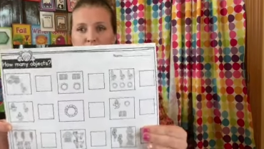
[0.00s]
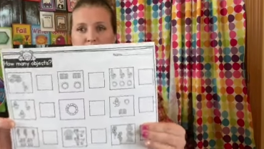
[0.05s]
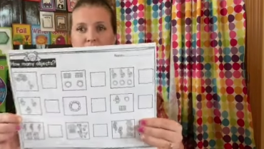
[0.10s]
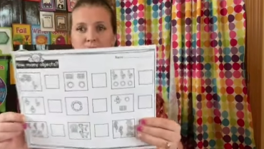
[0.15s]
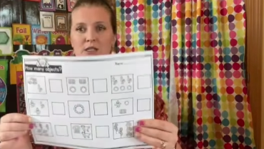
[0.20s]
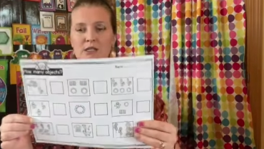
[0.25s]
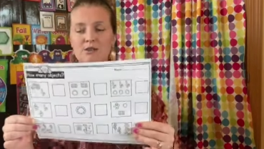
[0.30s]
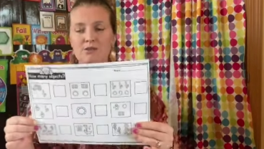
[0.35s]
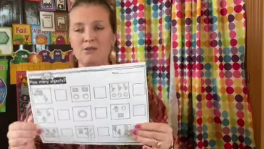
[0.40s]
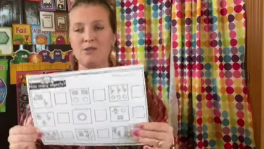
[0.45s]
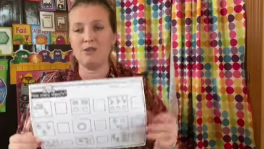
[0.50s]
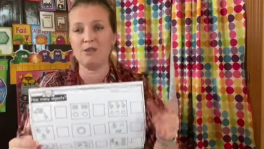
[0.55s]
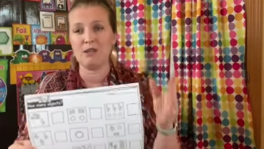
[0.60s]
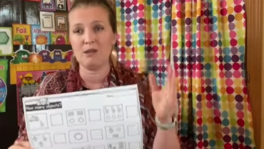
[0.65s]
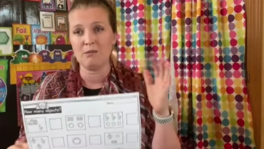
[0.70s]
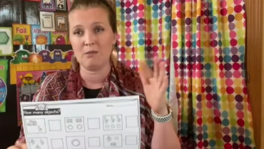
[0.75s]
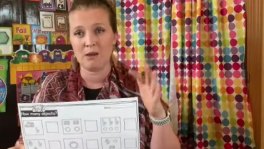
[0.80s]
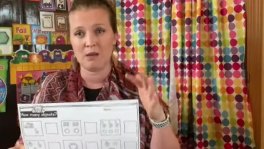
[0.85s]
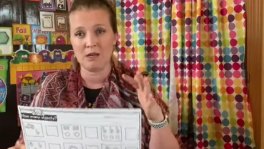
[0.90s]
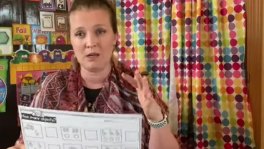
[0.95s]
bit different. They
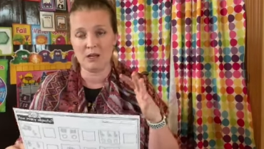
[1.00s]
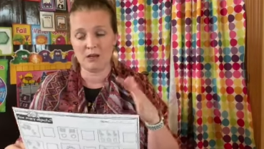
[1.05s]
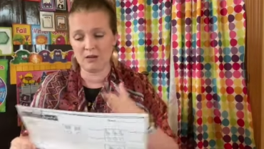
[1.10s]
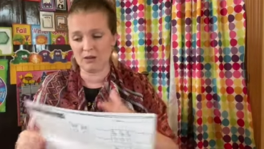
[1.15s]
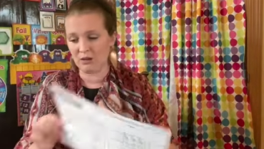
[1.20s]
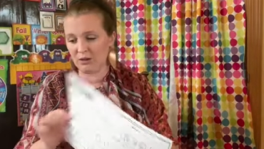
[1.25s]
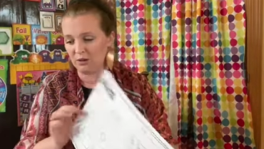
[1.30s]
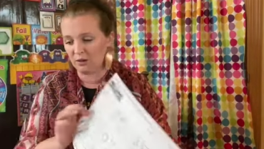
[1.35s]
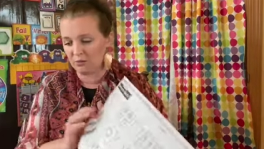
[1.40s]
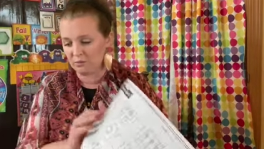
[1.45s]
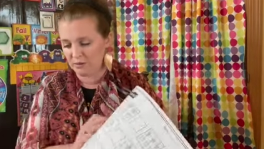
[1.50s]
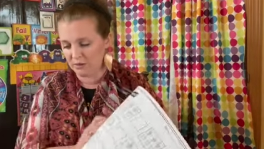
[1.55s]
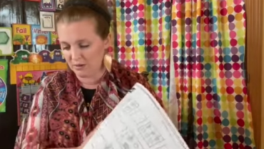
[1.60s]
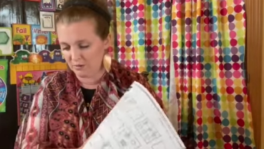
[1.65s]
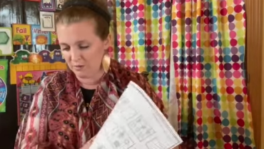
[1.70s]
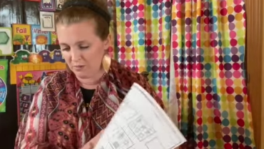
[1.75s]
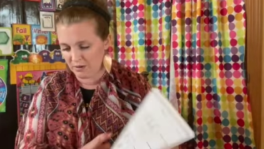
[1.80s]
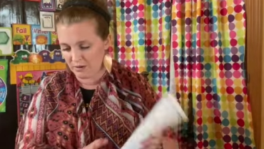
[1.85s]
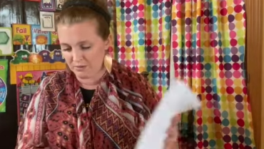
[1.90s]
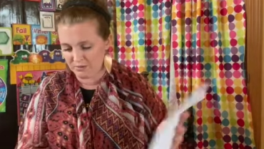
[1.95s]
might need a little bit of
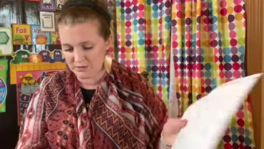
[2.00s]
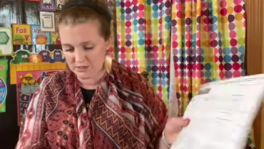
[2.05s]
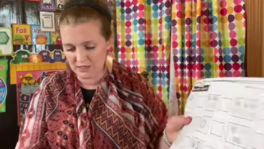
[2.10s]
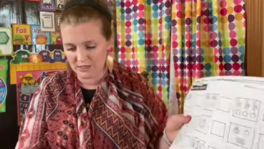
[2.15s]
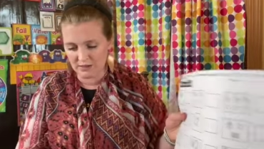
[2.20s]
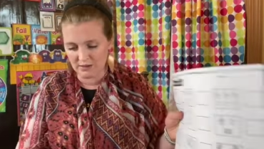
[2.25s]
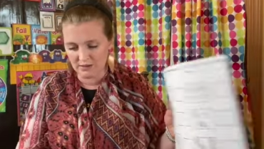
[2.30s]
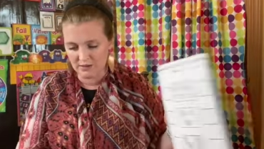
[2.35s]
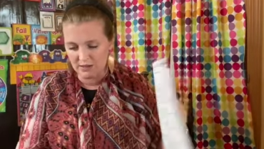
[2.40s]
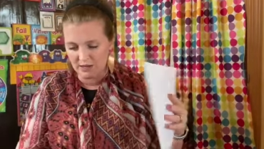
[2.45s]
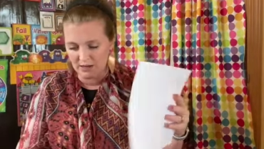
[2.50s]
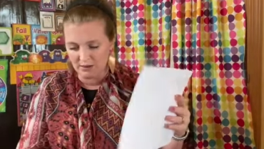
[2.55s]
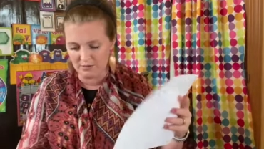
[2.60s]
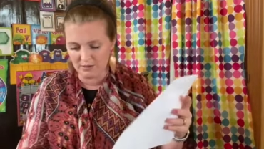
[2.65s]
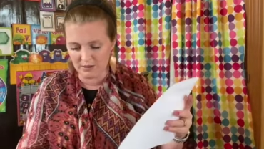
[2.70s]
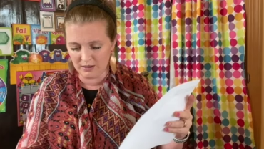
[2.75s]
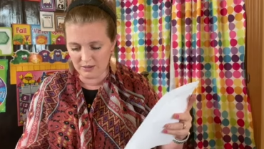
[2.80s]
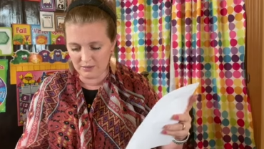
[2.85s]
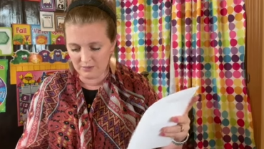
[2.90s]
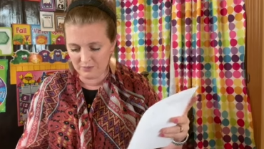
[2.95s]
prompting on that
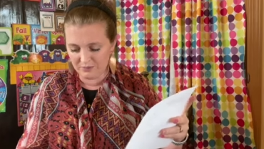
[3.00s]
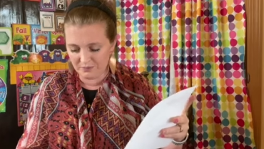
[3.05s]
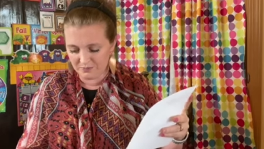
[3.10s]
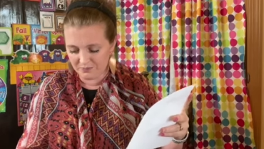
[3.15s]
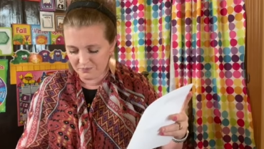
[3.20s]
one.